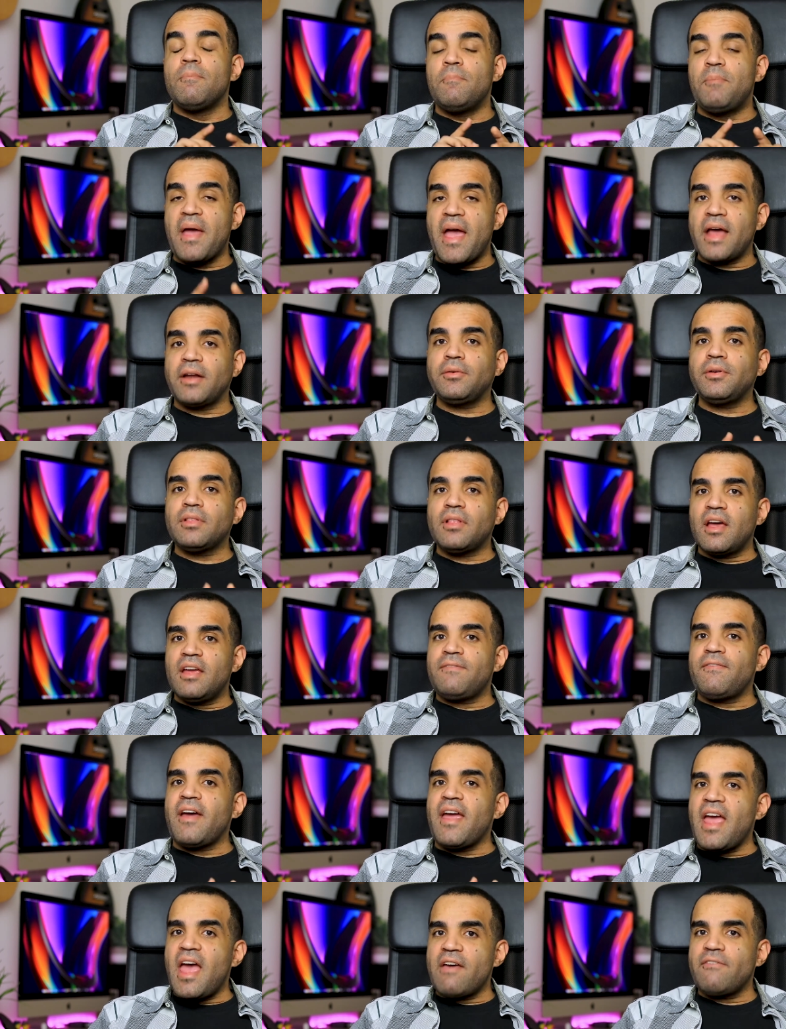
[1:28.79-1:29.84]
battery life
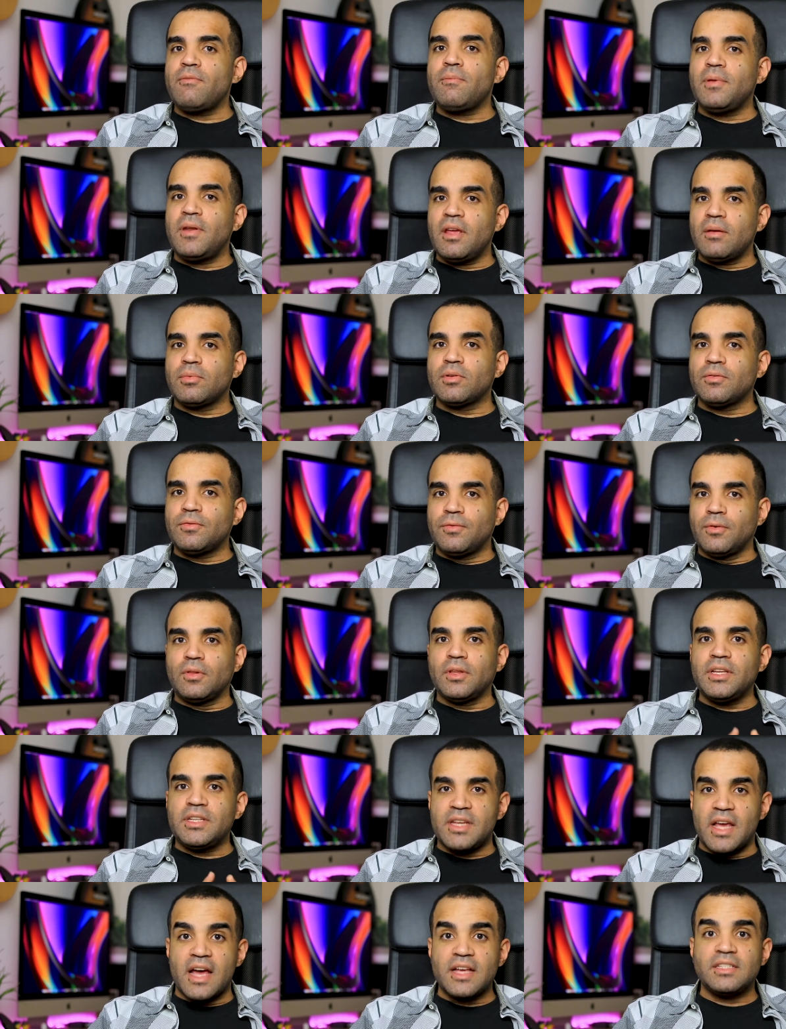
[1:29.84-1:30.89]
I haven't been able to fully
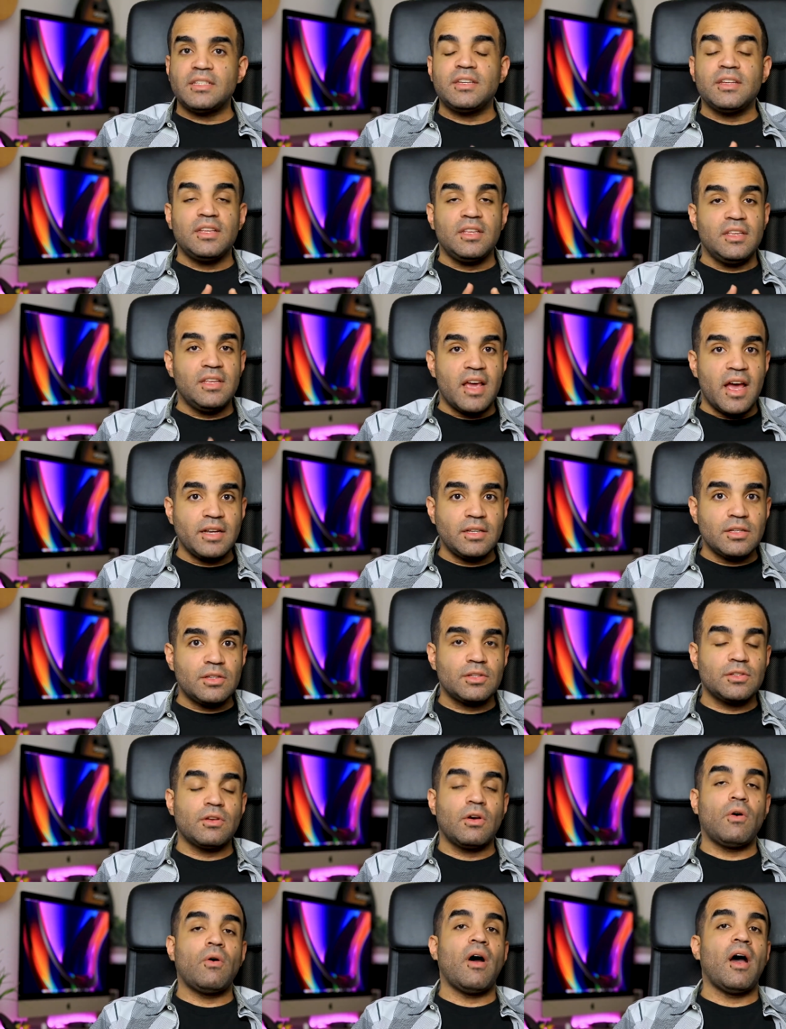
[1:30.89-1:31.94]
test yet,
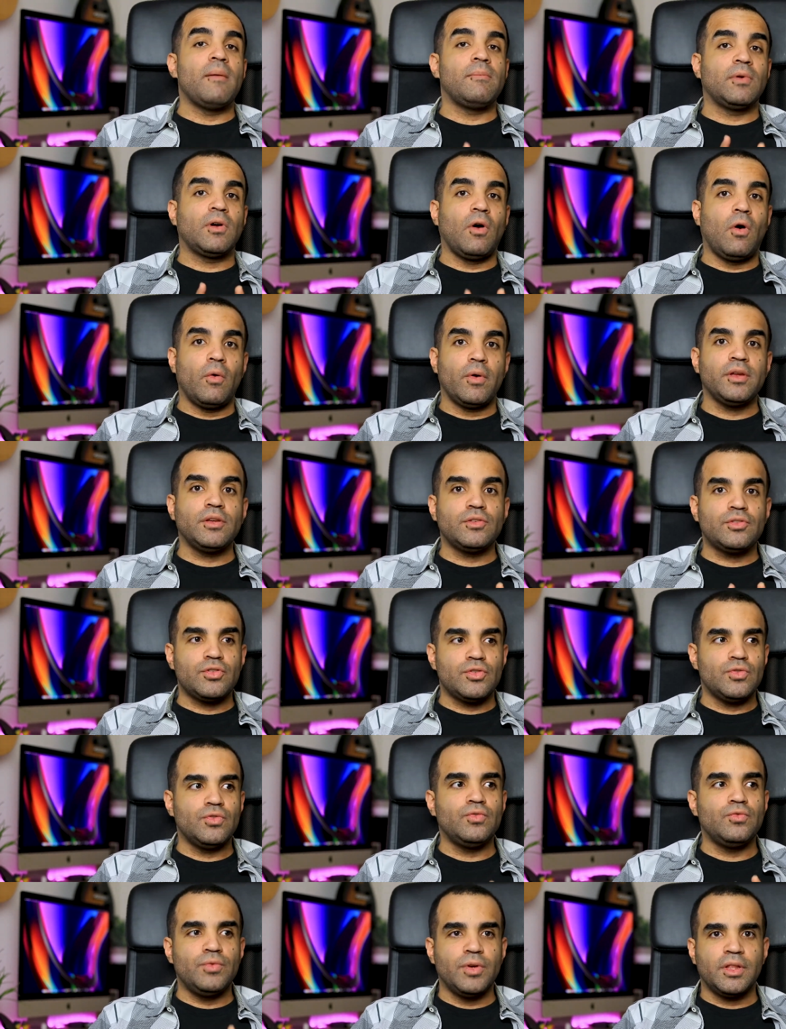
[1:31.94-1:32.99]
so I'm going
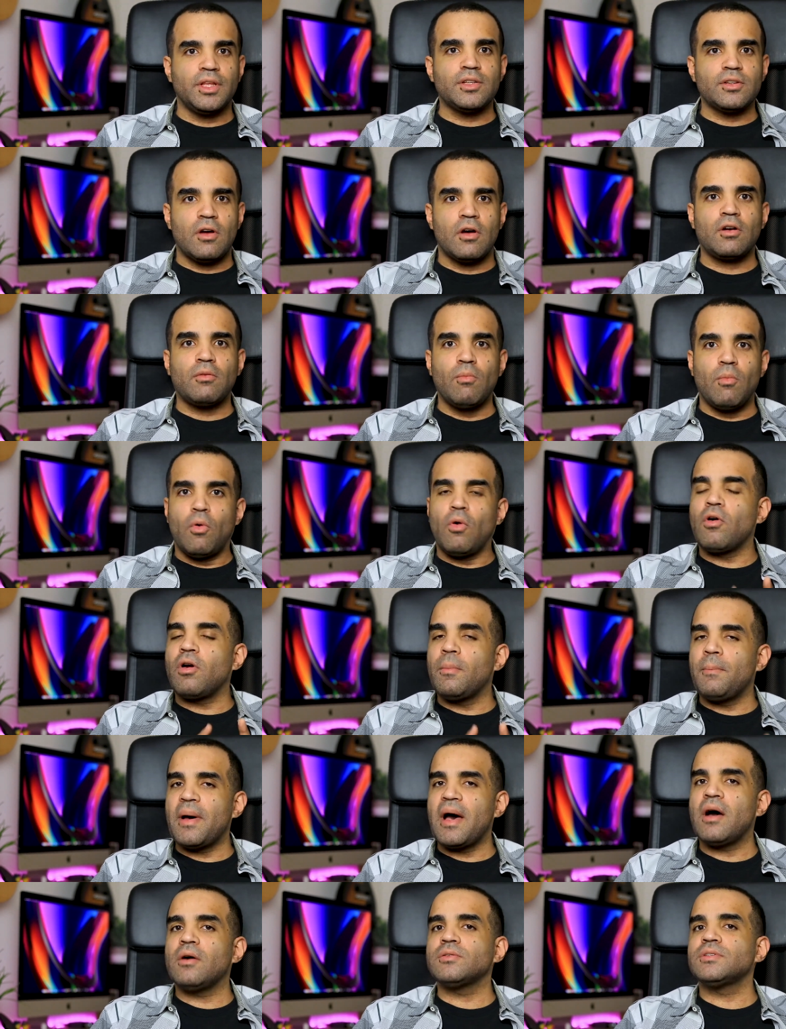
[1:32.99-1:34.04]
to really talk more
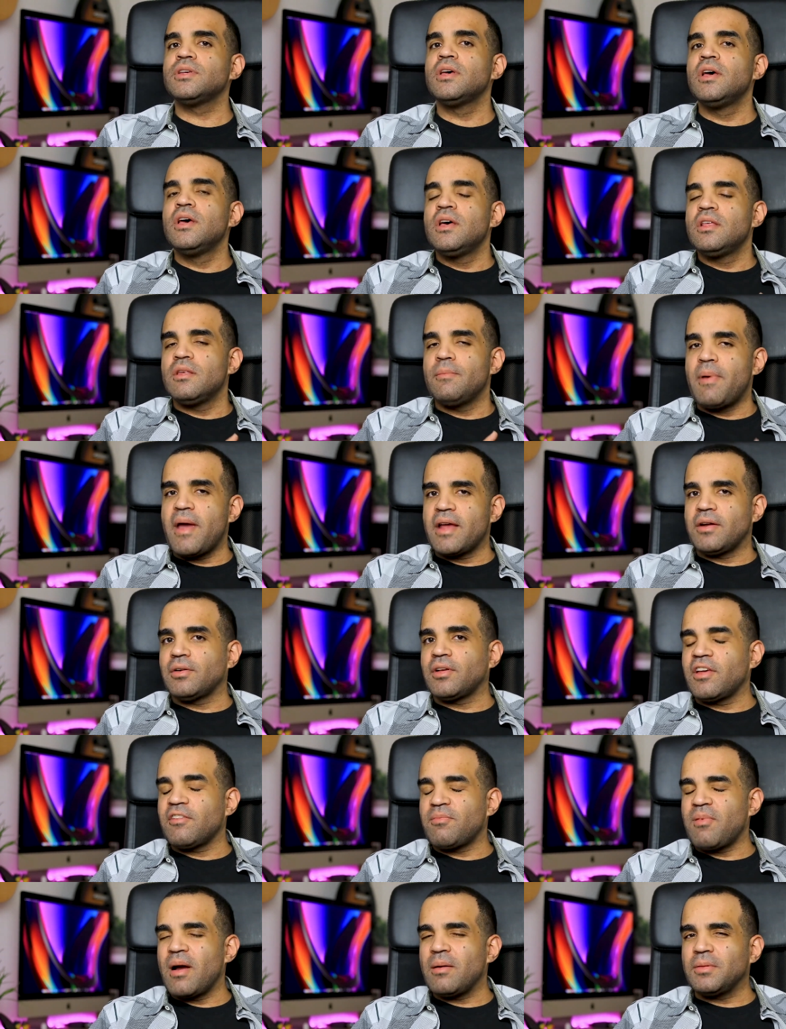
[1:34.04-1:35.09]
about the battery
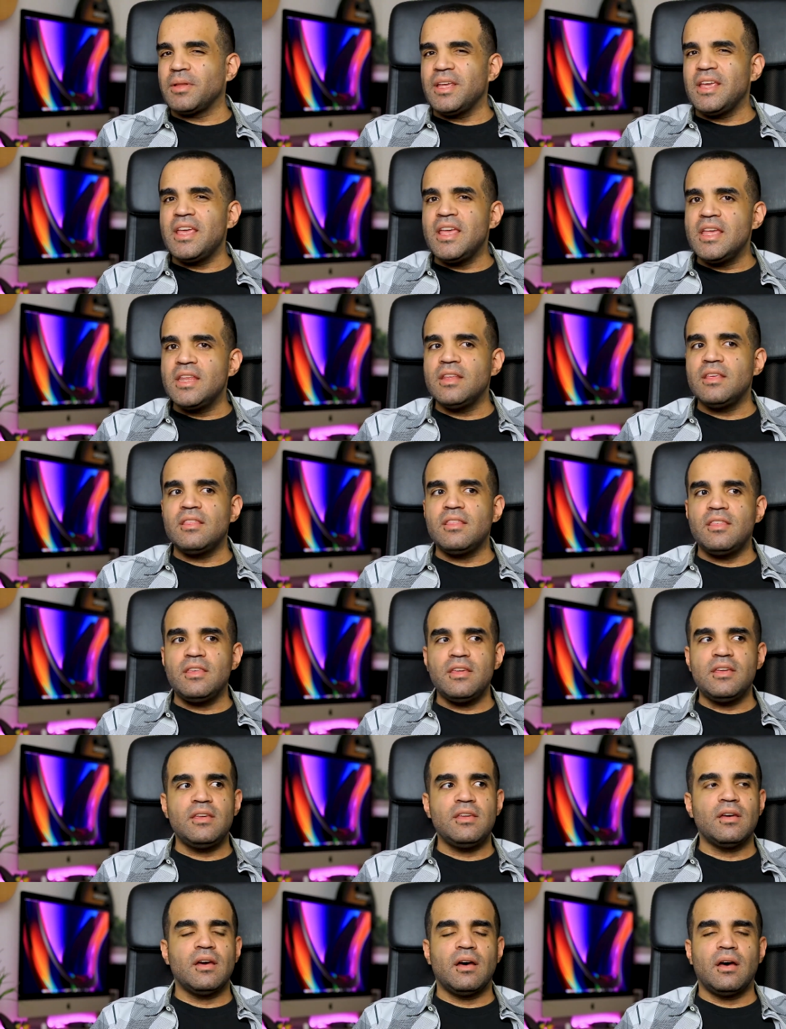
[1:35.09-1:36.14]
life probably in
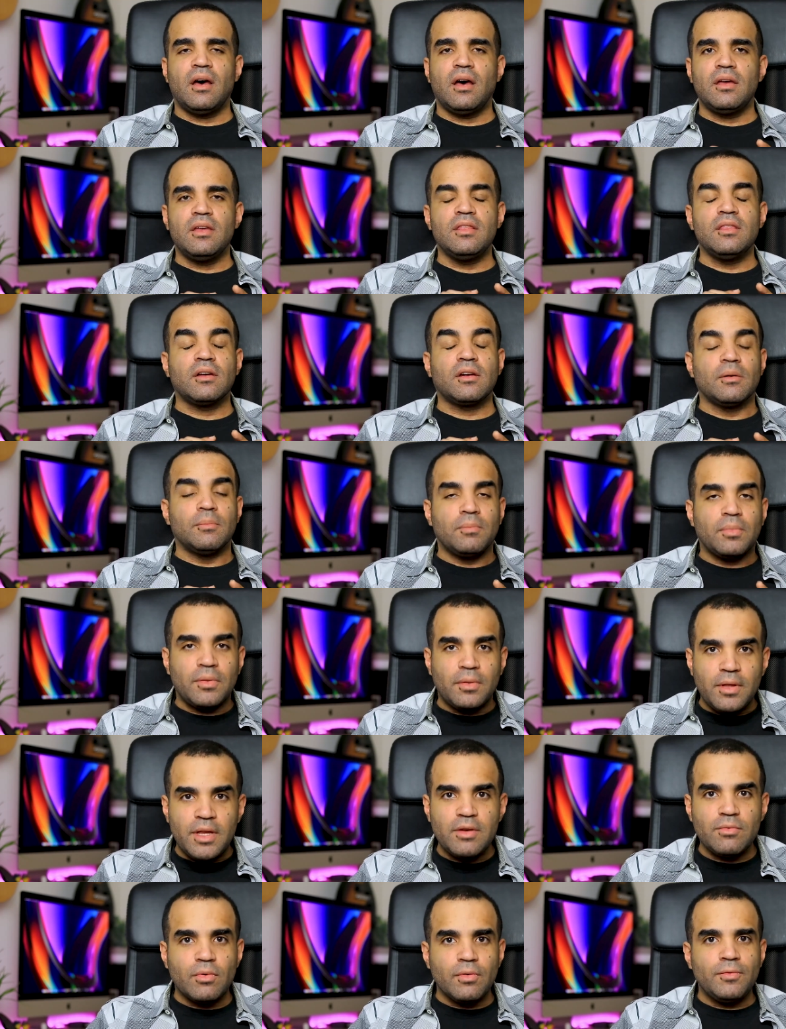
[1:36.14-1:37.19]
the
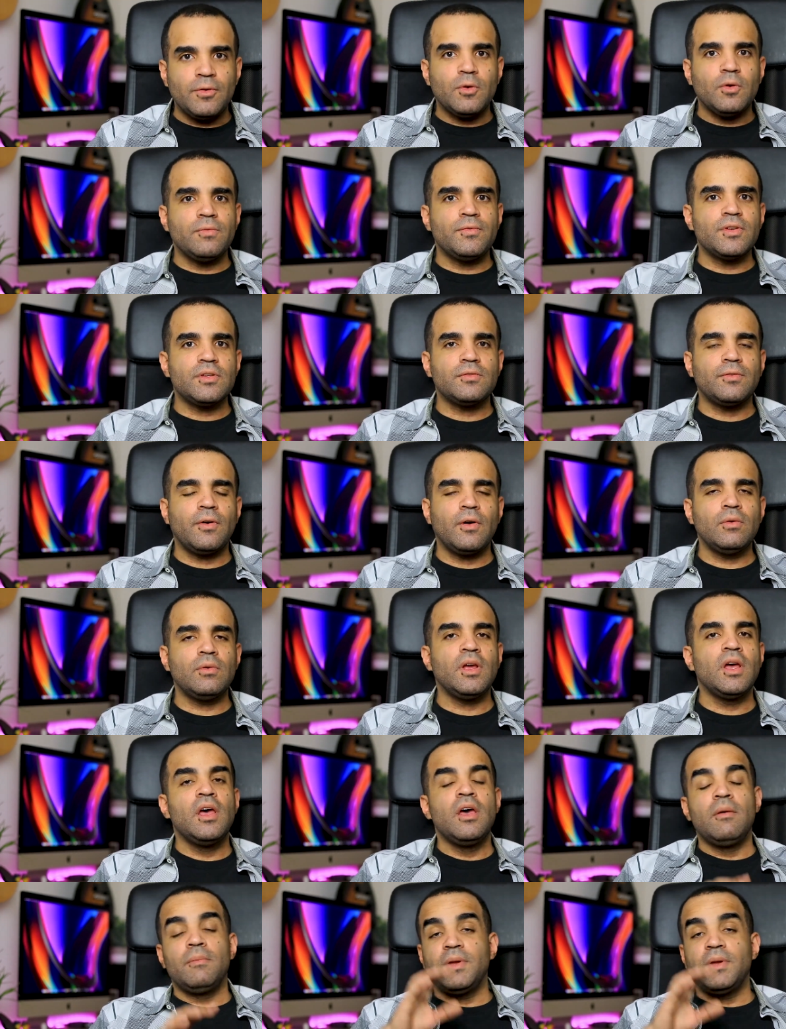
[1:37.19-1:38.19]
complete review of this phone,